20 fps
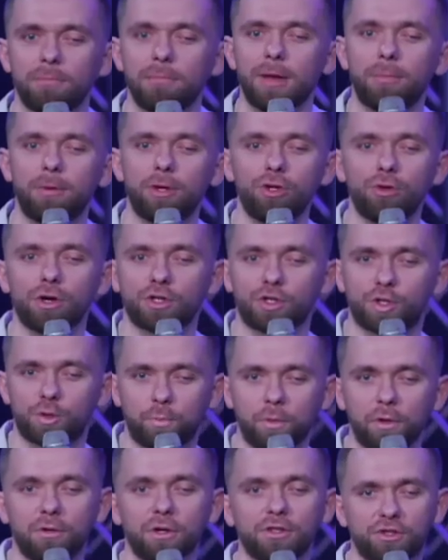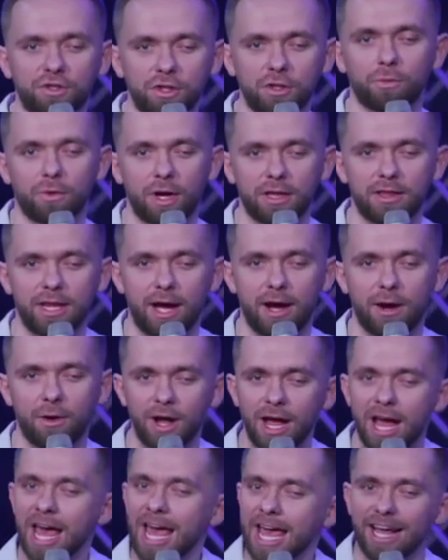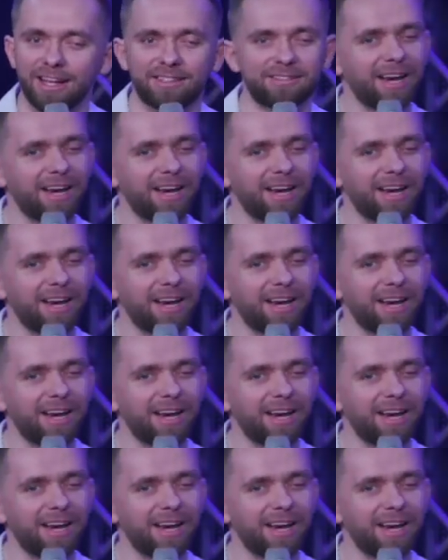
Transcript: maybe you're experiencing right now. It's